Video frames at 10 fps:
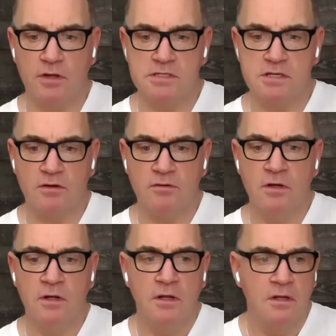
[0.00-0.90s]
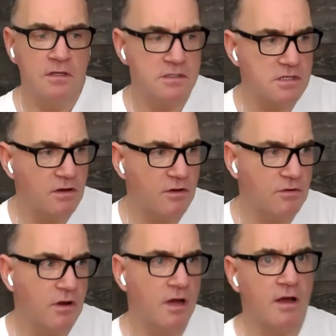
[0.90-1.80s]
There's no there's
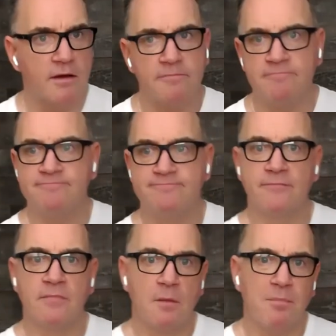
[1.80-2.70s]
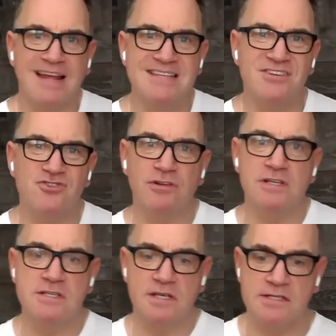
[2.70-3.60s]
no um,
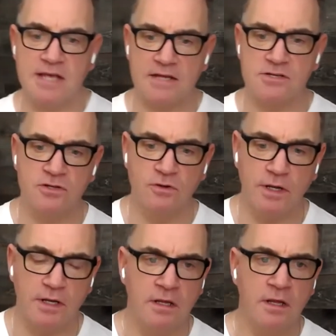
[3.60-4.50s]
pleasantries attached to it.